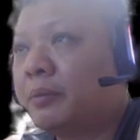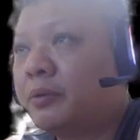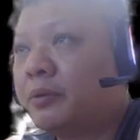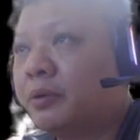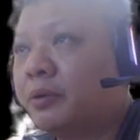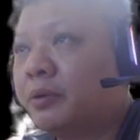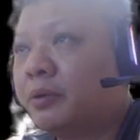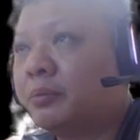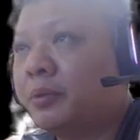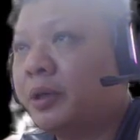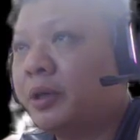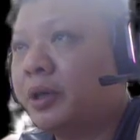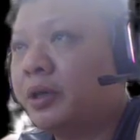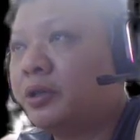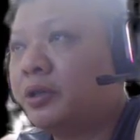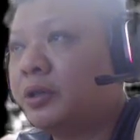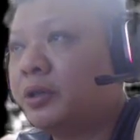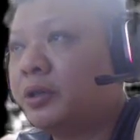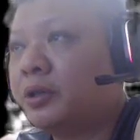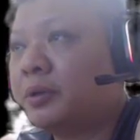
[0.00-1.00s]
chose to play
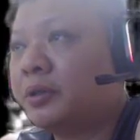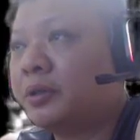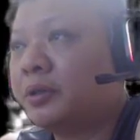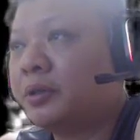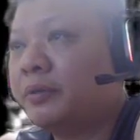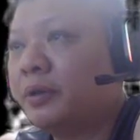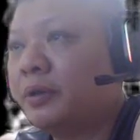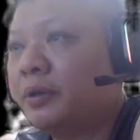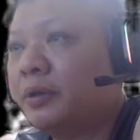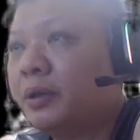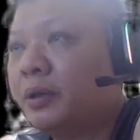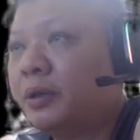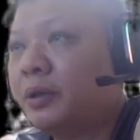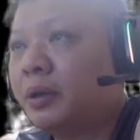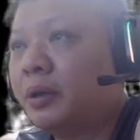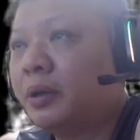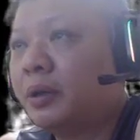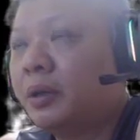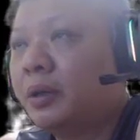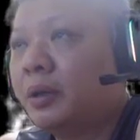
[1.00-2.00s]
h8 plus 7,
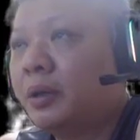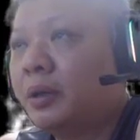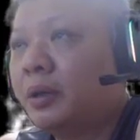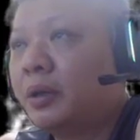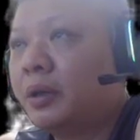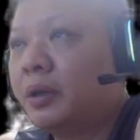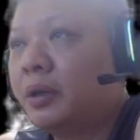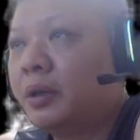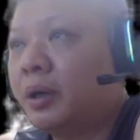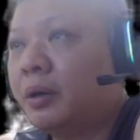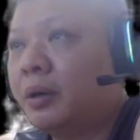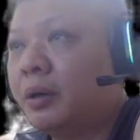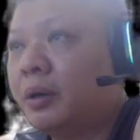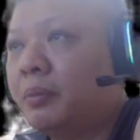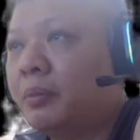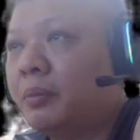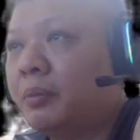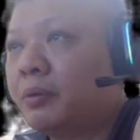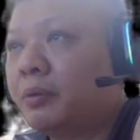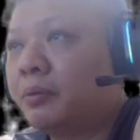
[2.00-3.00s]

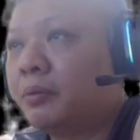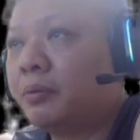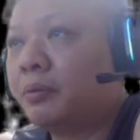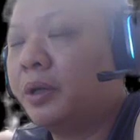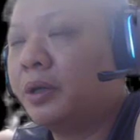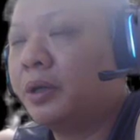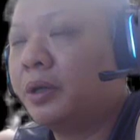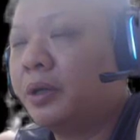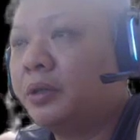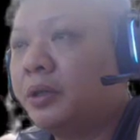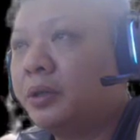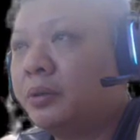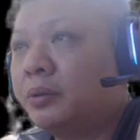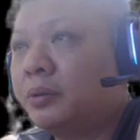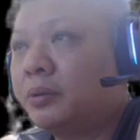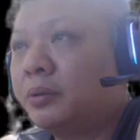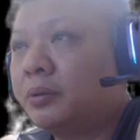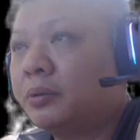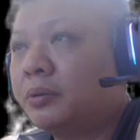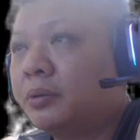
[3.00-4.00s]
black could play
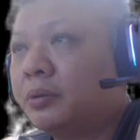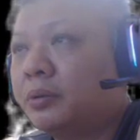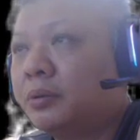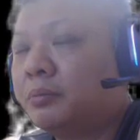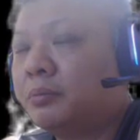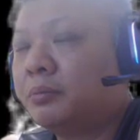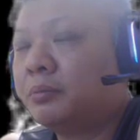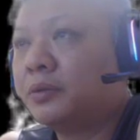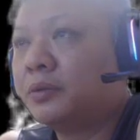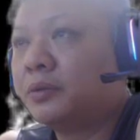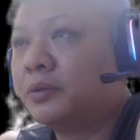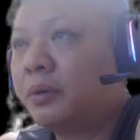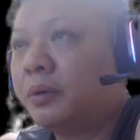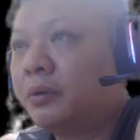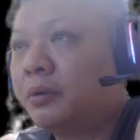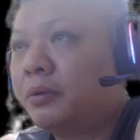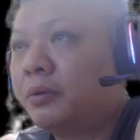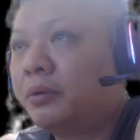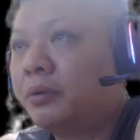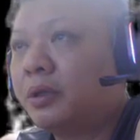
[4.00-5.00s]
c2 plus
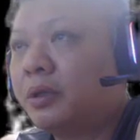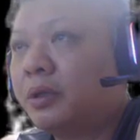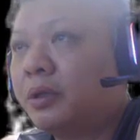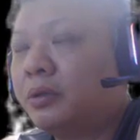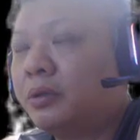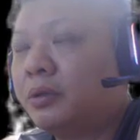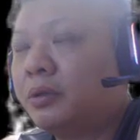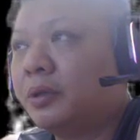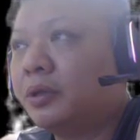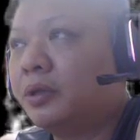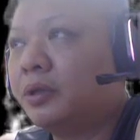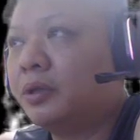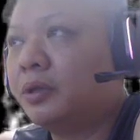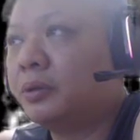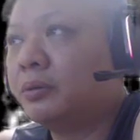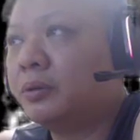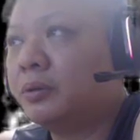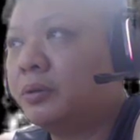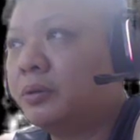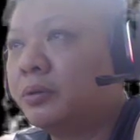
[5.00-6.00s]
4, threatening to play
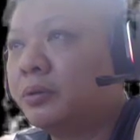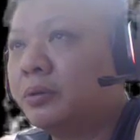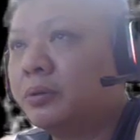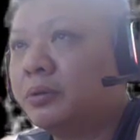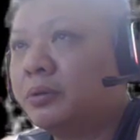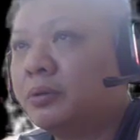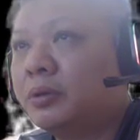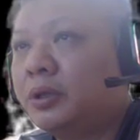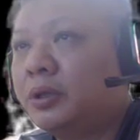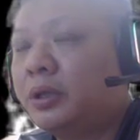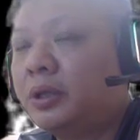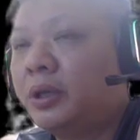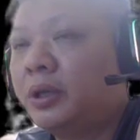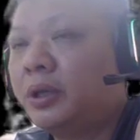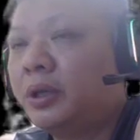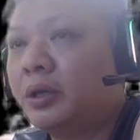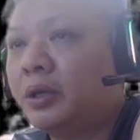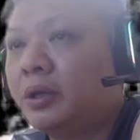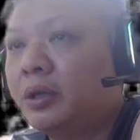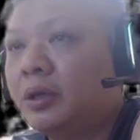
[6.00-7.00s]
c2 equals to 3,
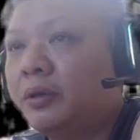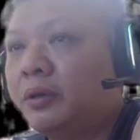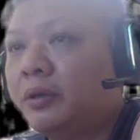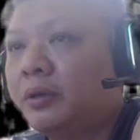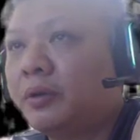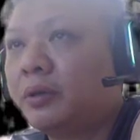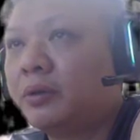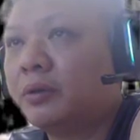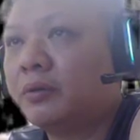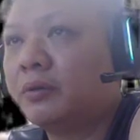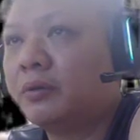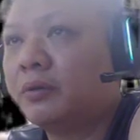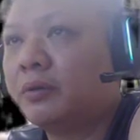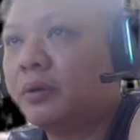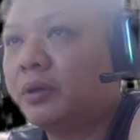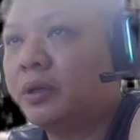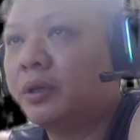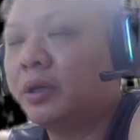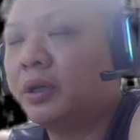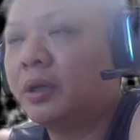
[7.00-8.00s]
and even go
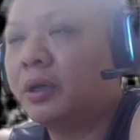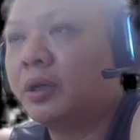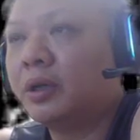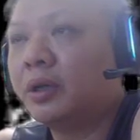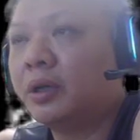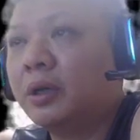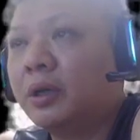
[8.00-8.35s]
for the